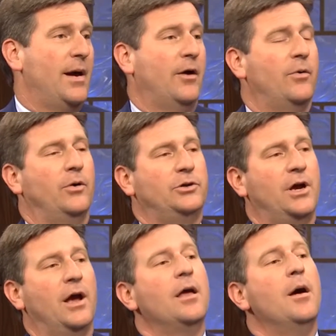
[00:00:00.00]
background
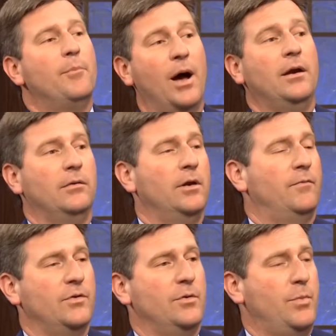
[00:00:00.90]
check. But
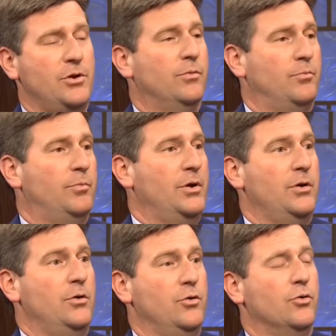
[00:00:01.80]

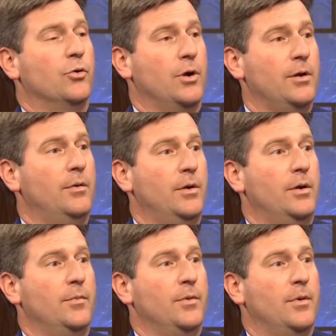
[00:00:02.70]
you're going to
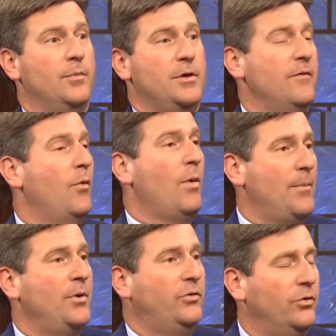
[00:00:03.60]
give a
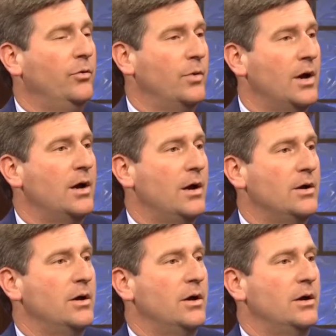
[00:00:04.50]
weapon to
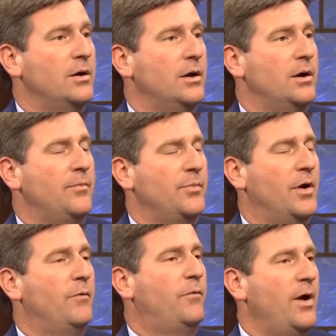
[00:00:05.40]

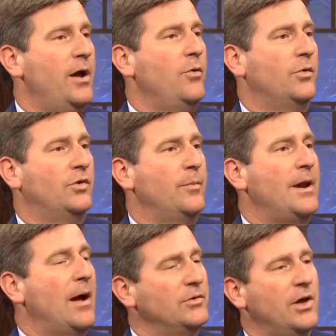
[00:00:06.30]
a friend or
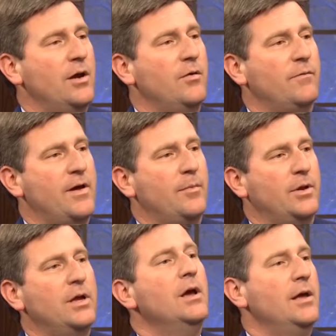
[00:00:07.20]
someone outside of your
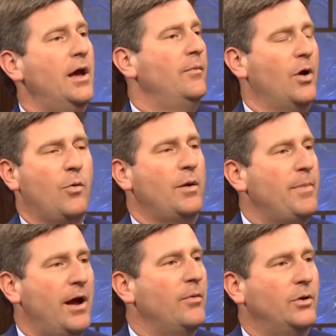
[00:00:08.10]
family, yeah, a quick
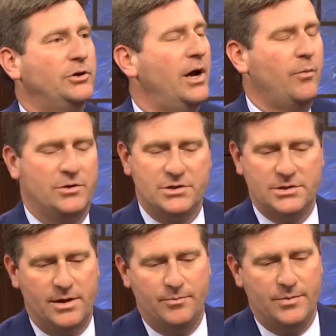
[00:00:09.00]
background check, which
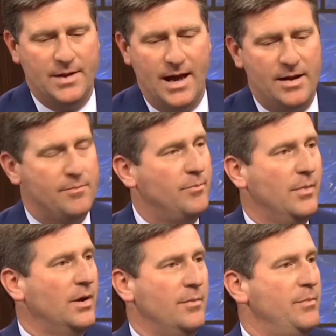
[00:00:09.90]
is not a
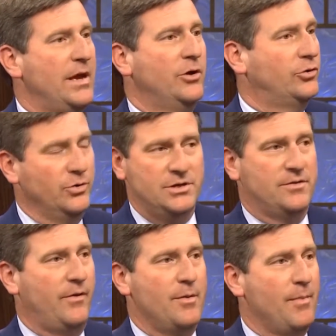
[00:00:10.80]
big intrusion,
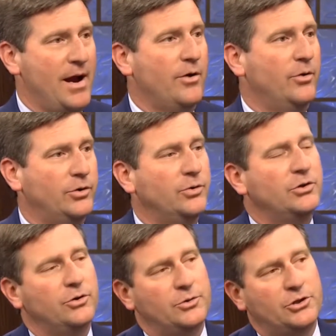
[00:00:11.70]
it's a very minor
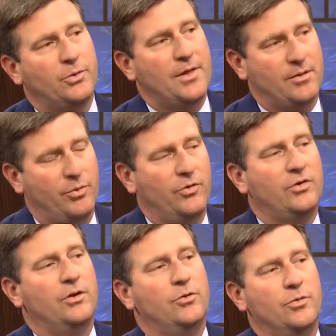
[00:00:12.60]
intrusion to ensure that the
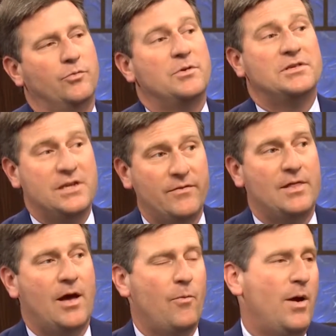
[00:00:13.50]
person who is
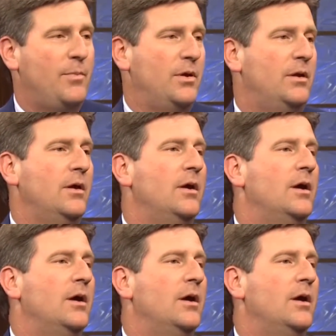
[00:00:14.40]
receiving that weapon